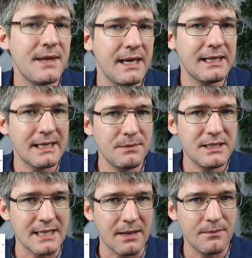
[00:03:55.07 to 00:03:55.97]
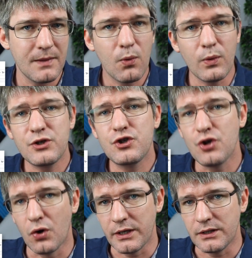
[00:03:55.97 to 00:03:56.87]
thing can be done with
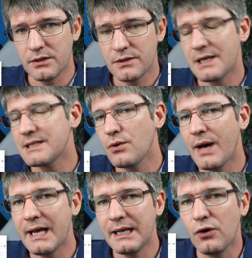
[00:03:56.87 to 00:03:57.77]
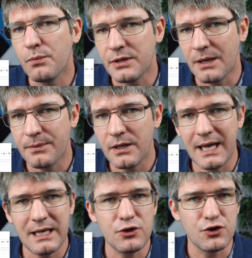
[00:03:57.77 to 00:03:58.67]
join. So let's go ahead and open up
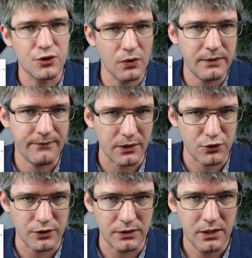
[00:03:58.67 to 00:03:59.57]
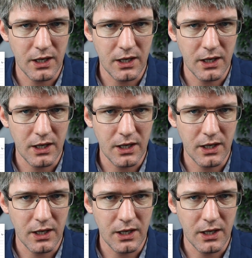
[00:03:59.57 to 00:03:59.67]
a join function.